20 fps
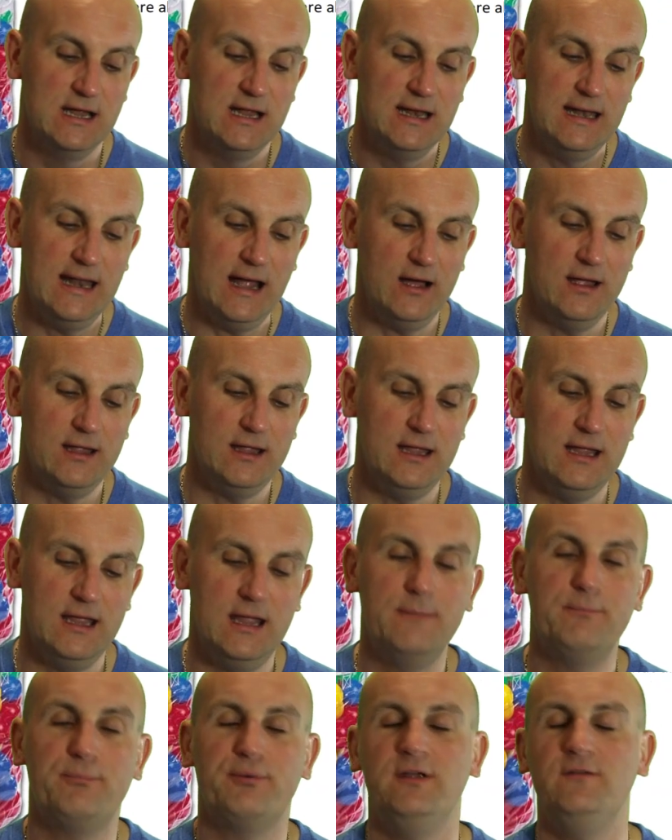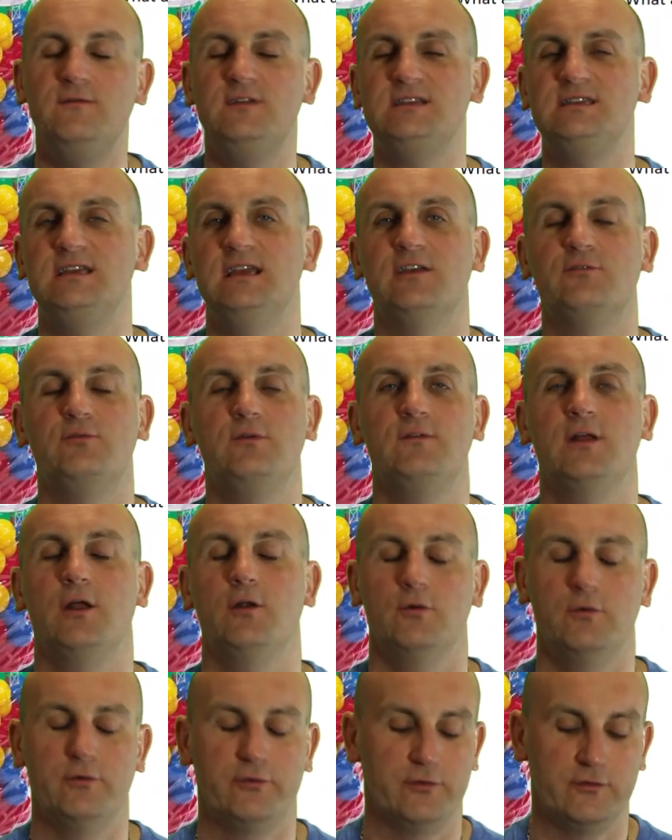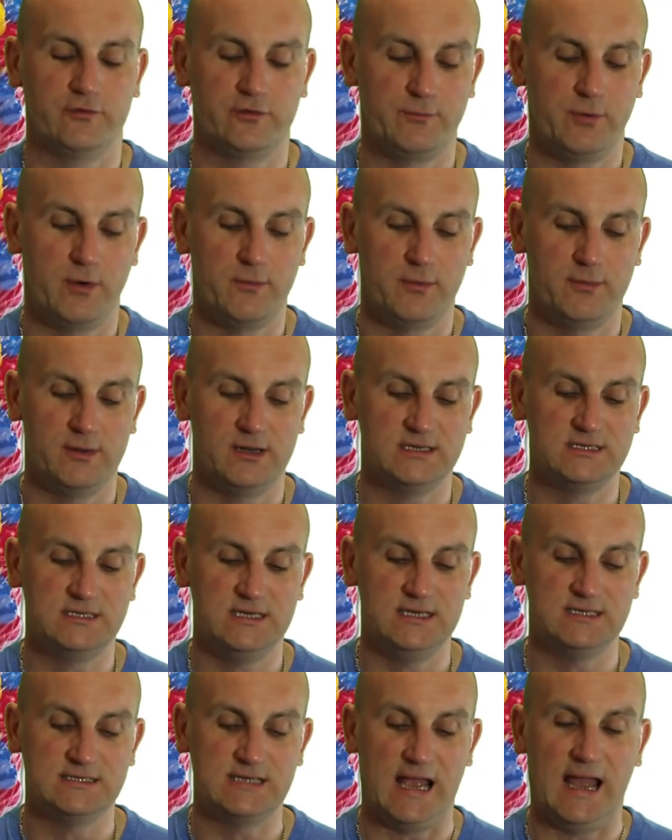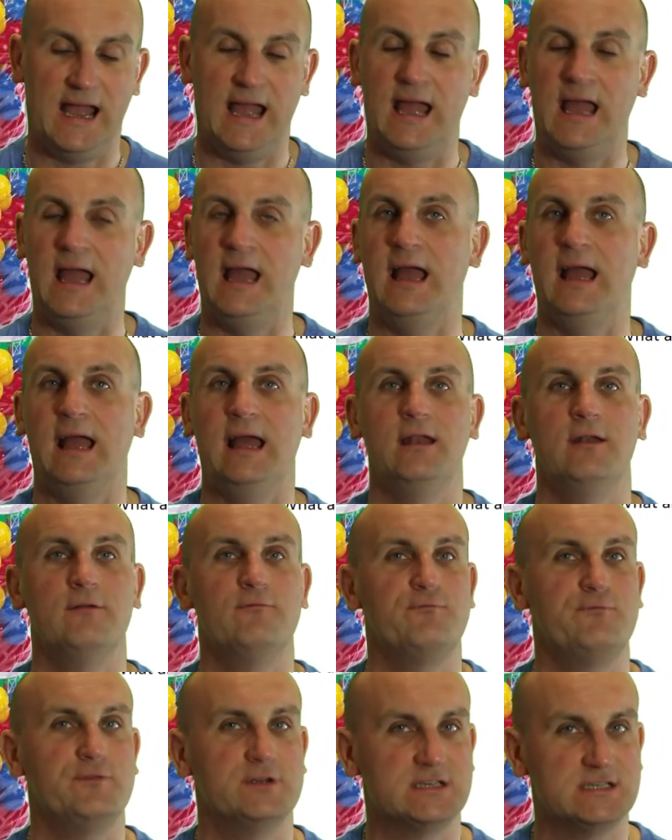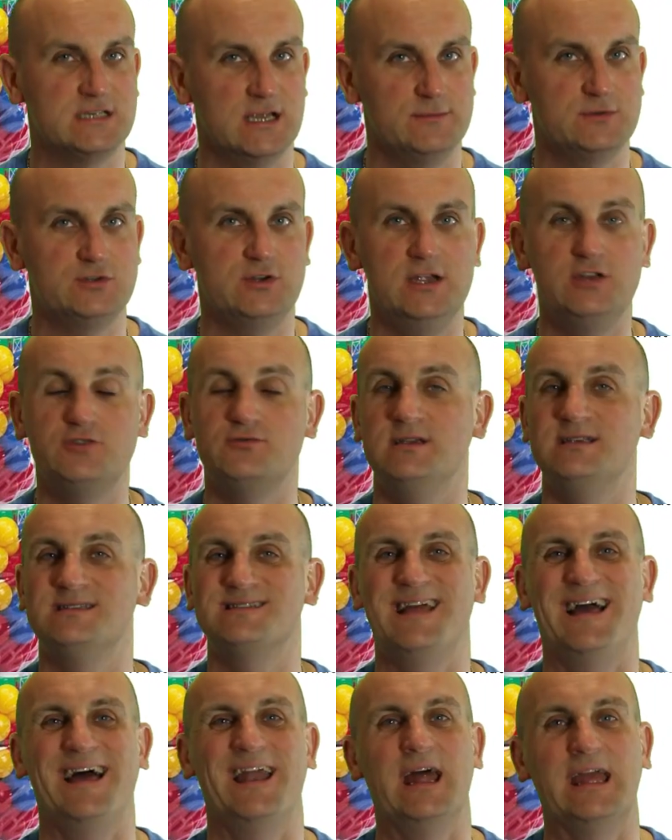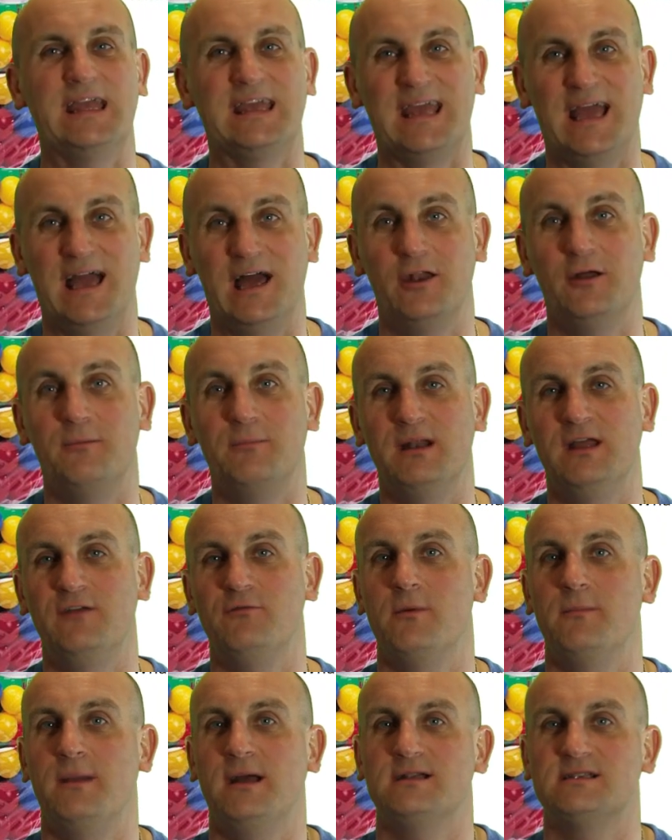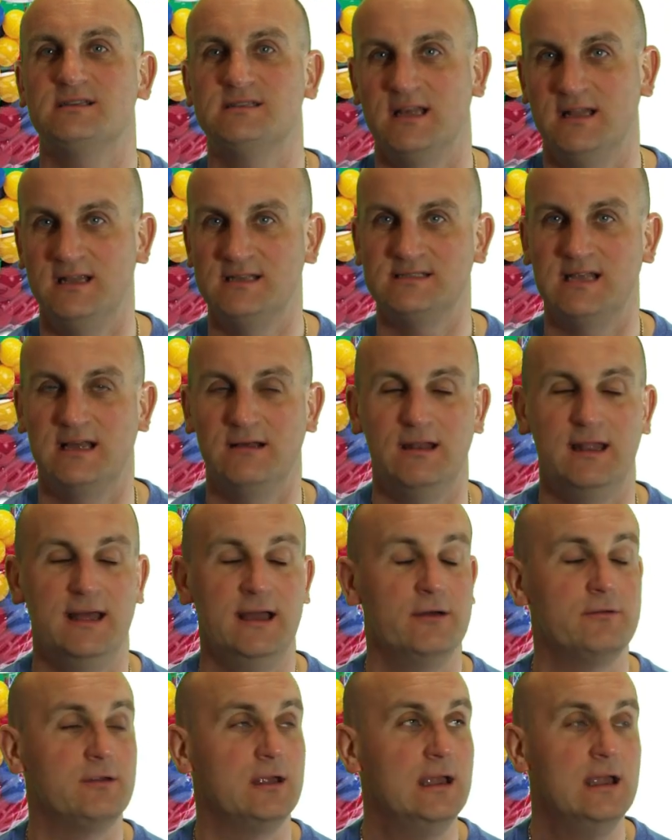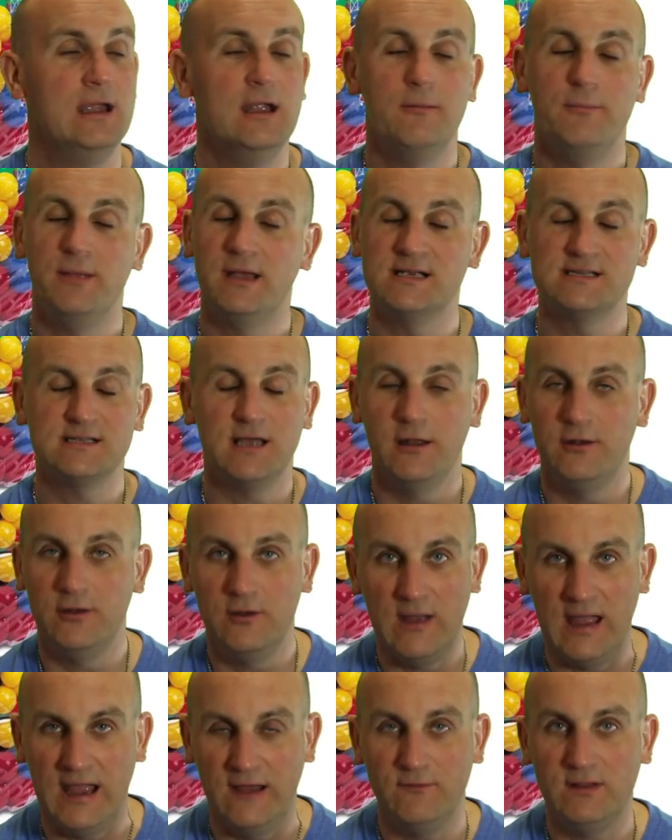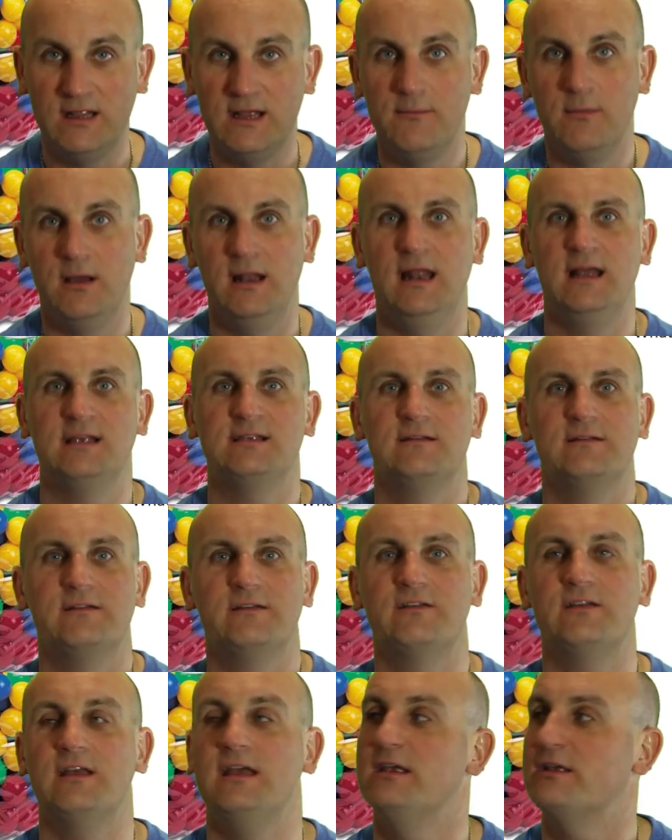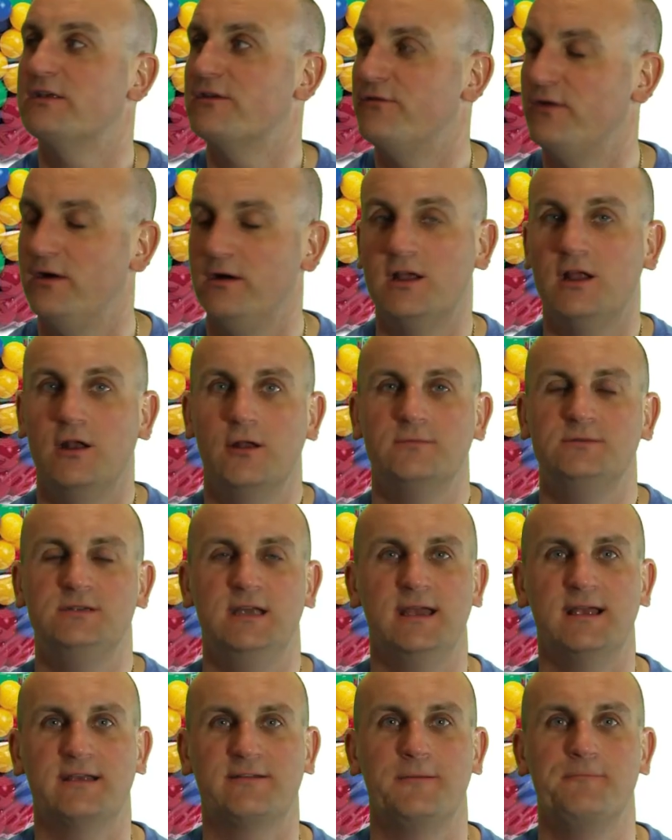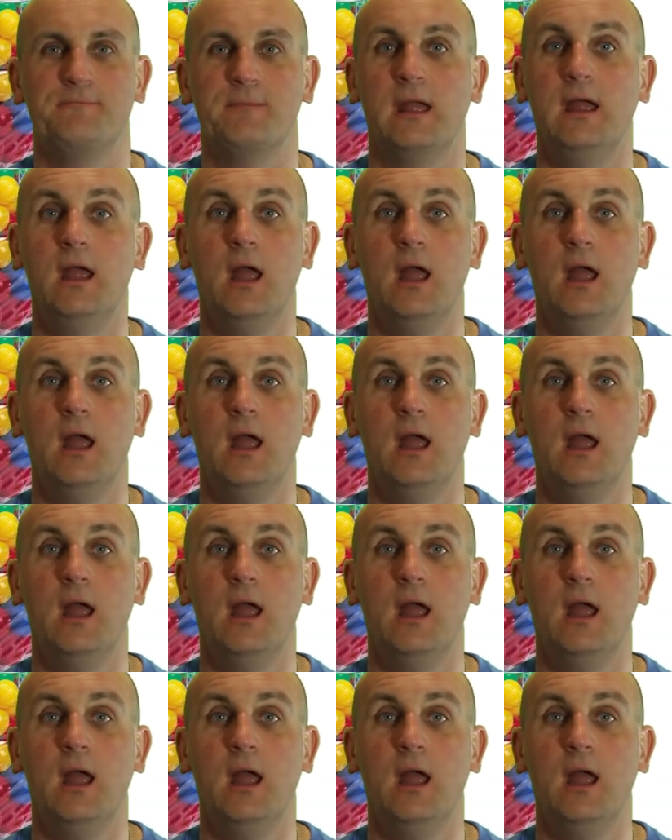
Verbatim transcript: Now, in previous years, we've done all sorts of probabilities, and for some strange reason, and I cannot believe I'm about to say this out loud, because I do everything in my lesson to say spherical objects bags.